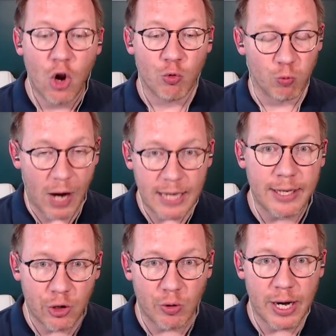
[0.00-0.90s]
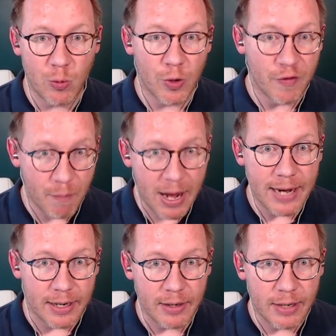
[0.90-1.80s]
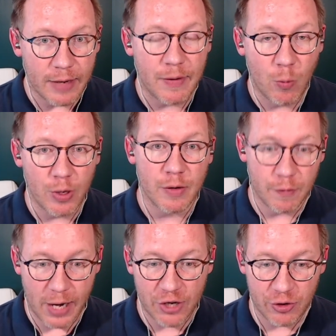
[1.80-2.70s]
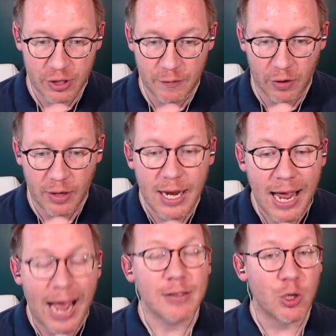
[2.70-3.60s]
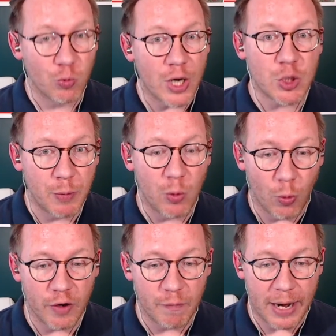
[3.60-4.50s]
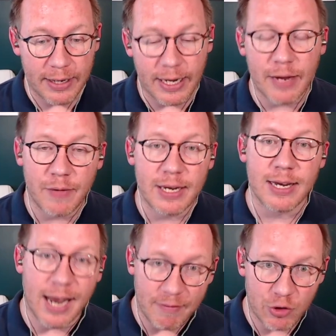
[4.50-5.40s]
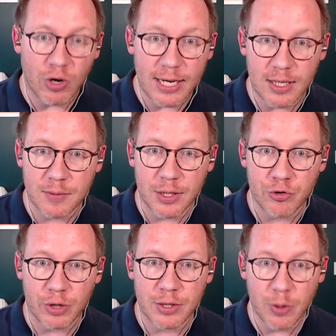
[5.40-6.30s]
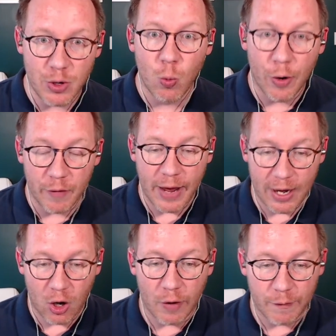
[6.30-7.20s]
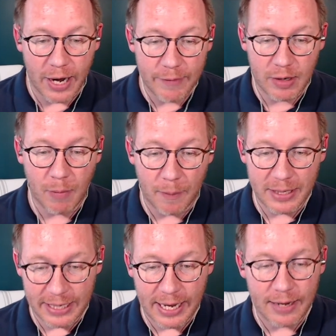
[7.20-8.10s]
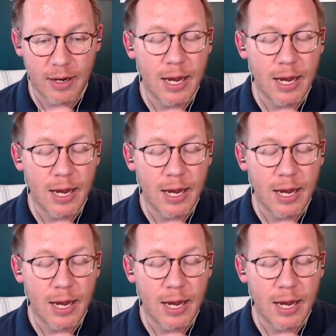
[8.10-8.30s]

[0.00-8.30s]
Riley Green would have made it if he wouldn't have fractured his foot. Adley Rutschman would have made it if he didn't have the triceps injury. So you would have had all five come up again.